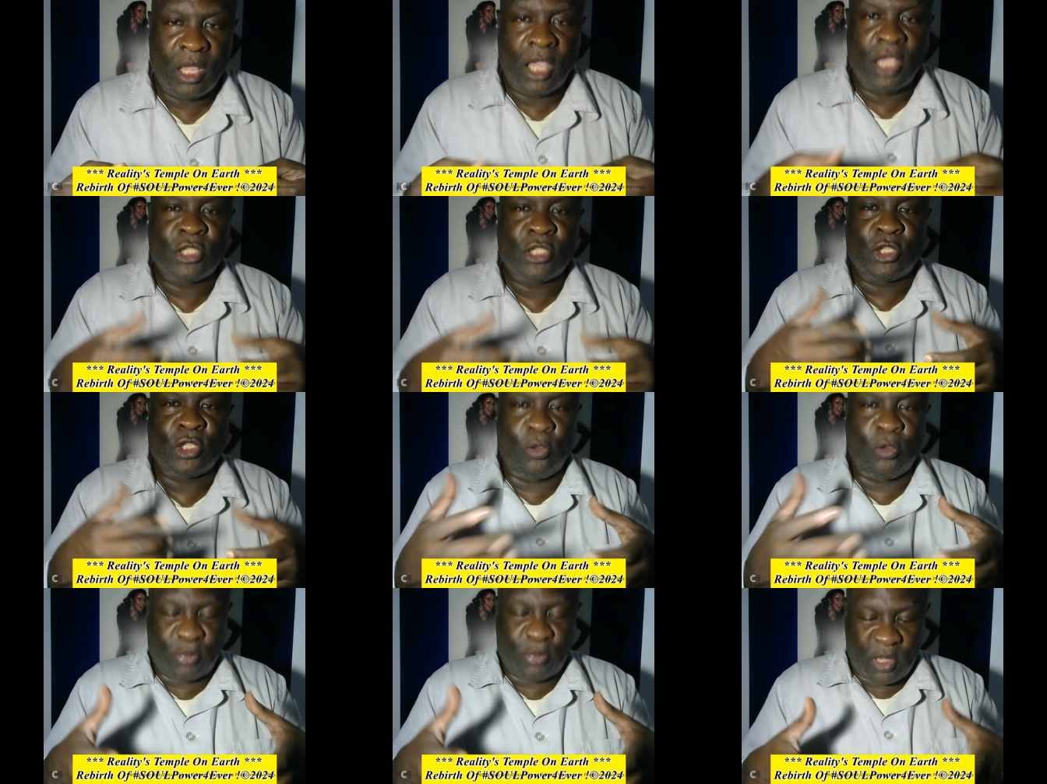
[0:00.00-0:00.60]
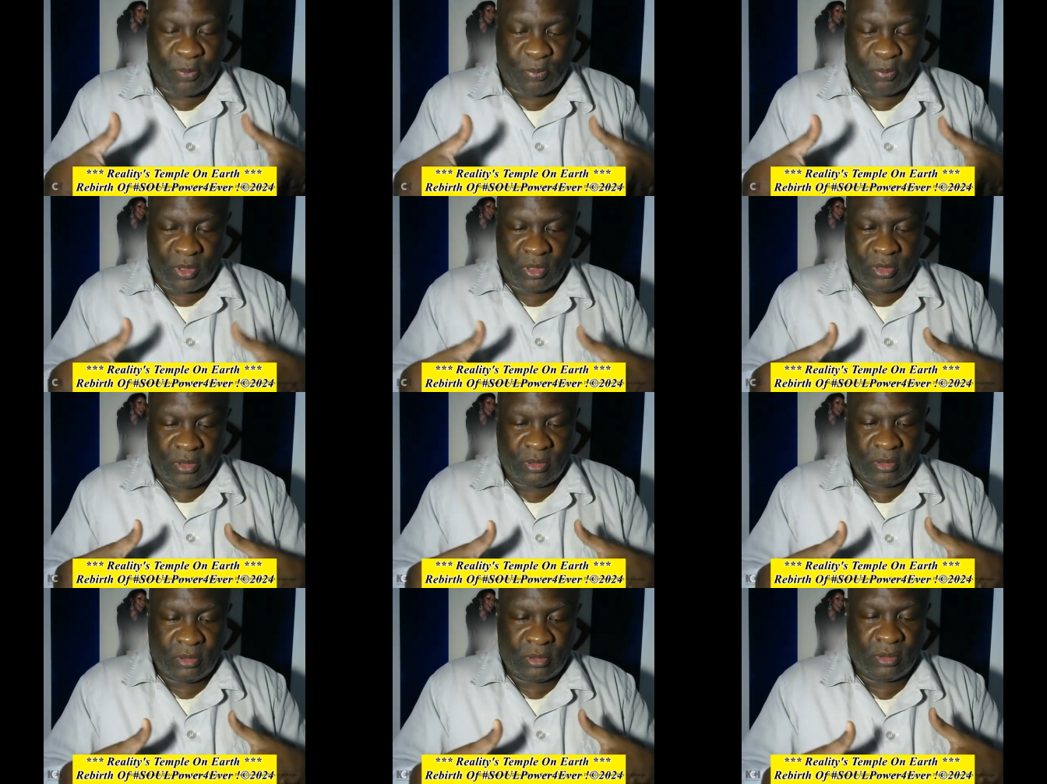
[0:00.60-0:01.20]
And so
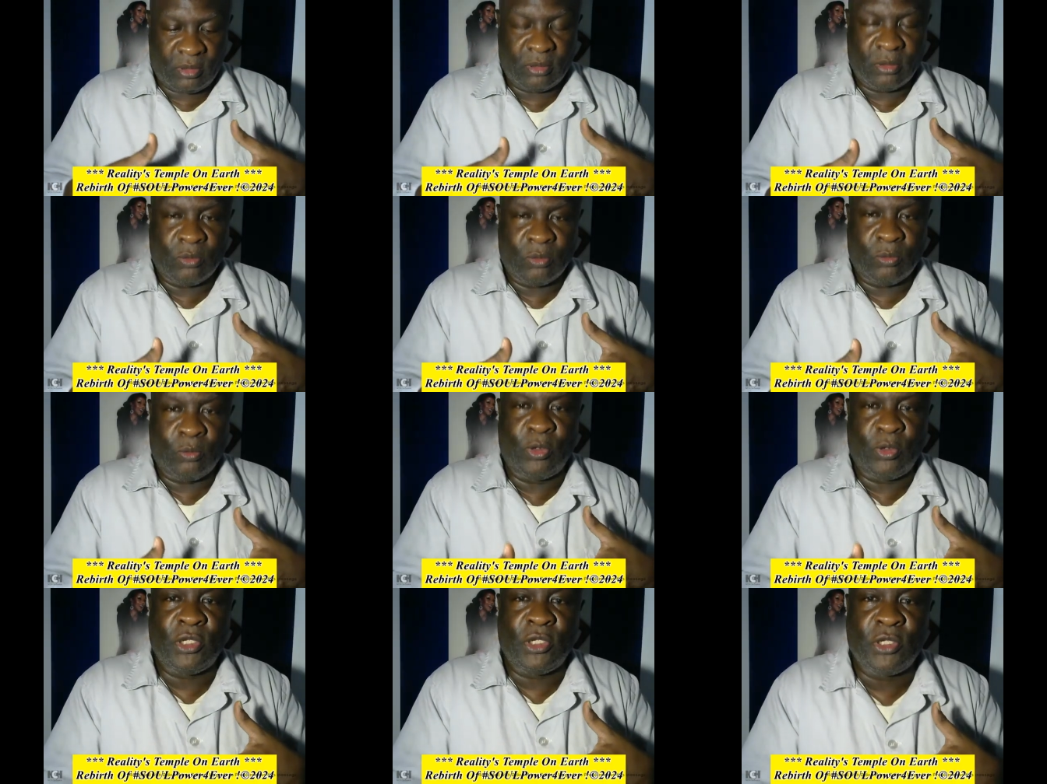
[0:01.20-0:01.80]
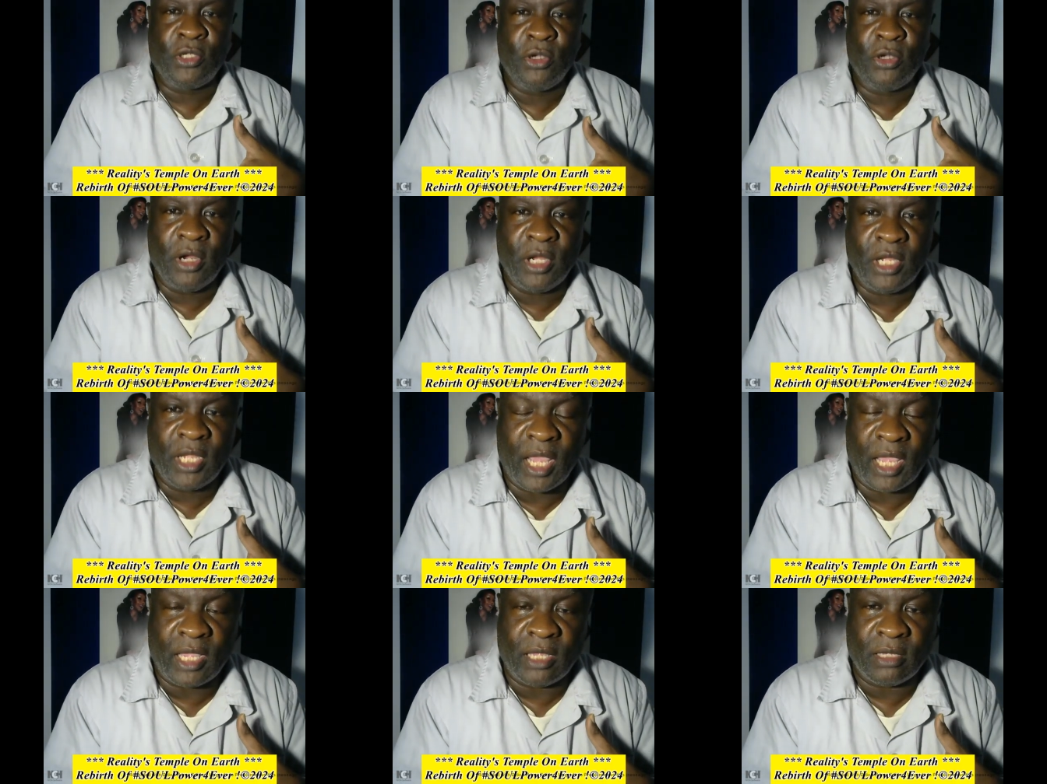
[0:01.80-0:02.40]
people will
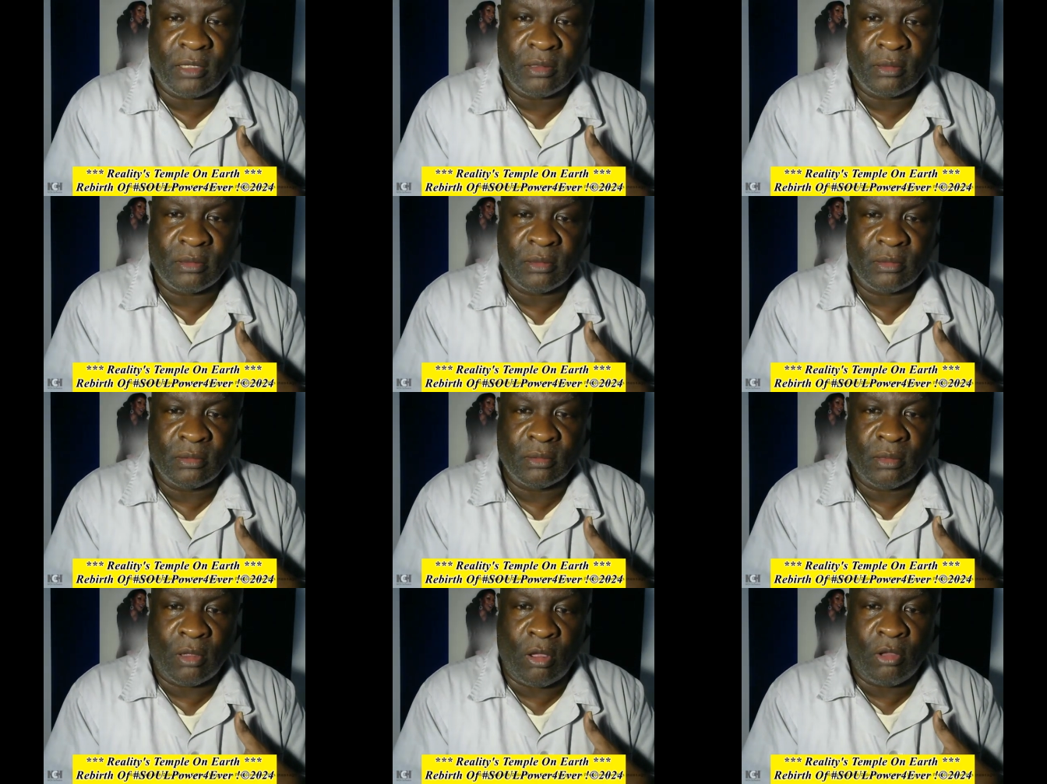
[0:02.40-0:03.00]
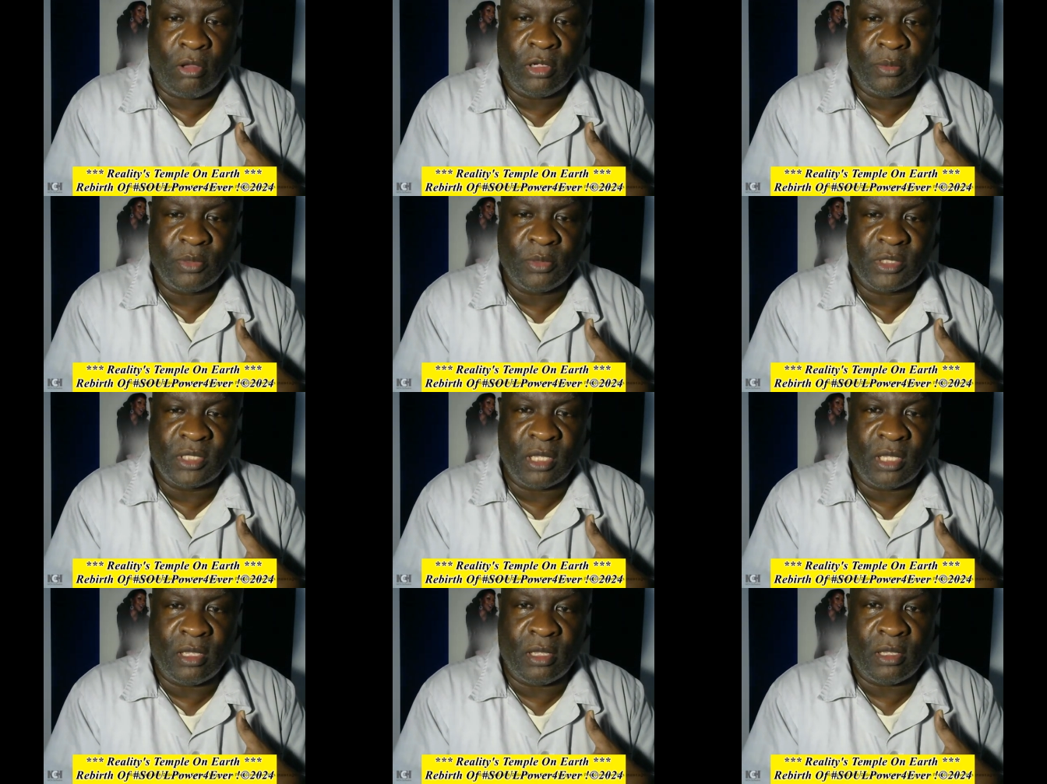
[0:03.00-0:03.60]
urinate on
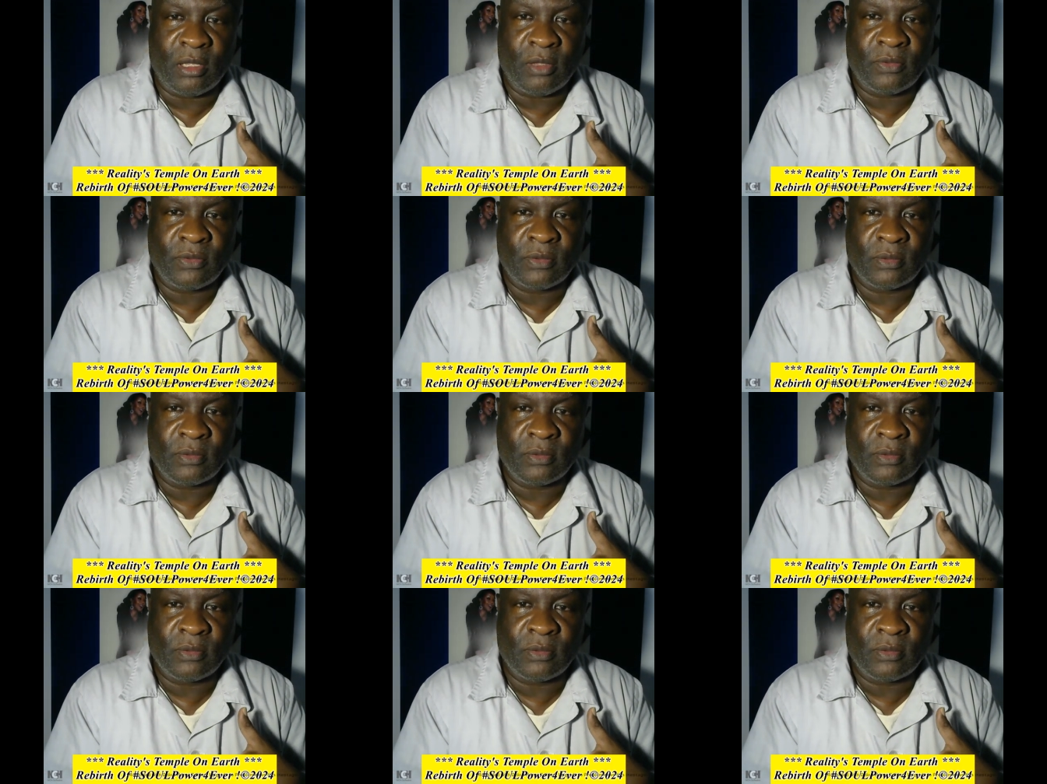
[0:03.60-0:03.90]
themselves.